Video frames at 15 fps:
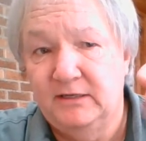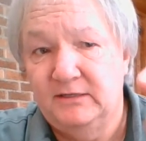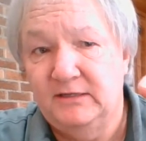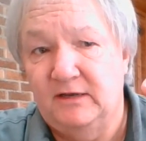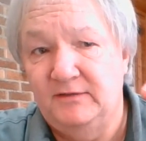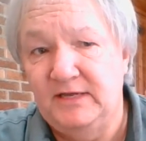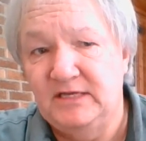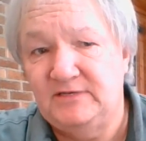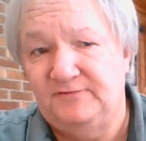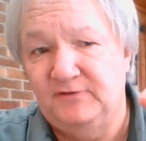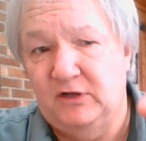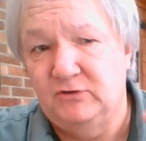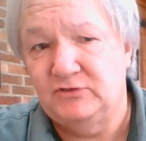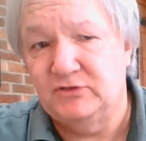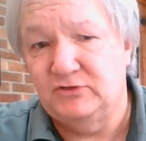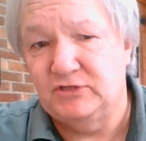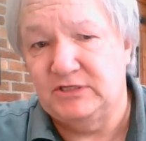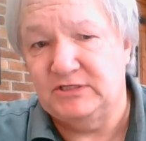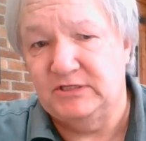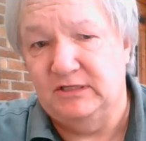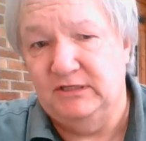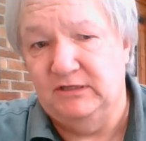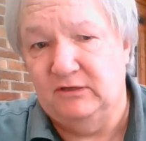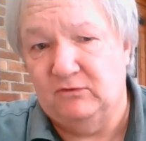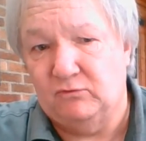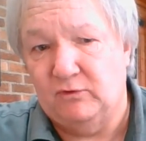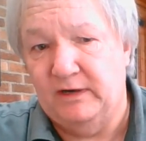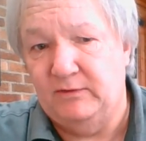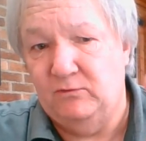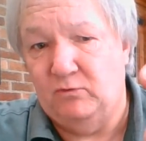Now these floats are just a little
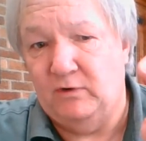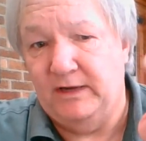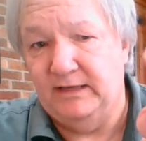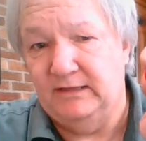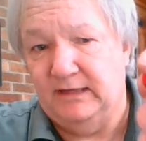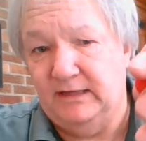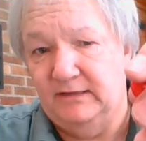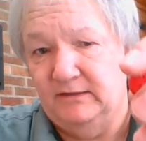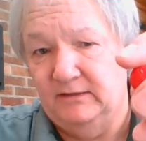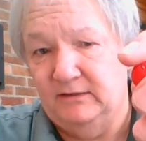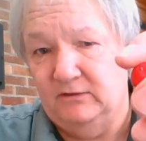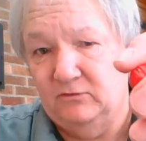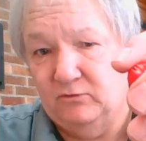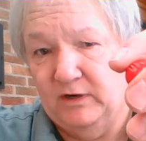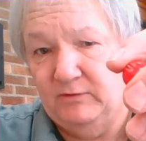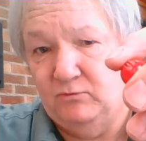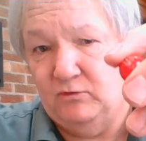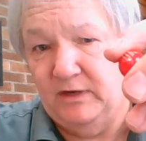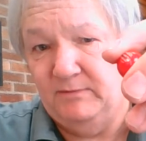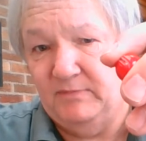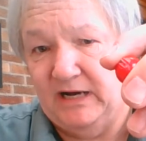red and white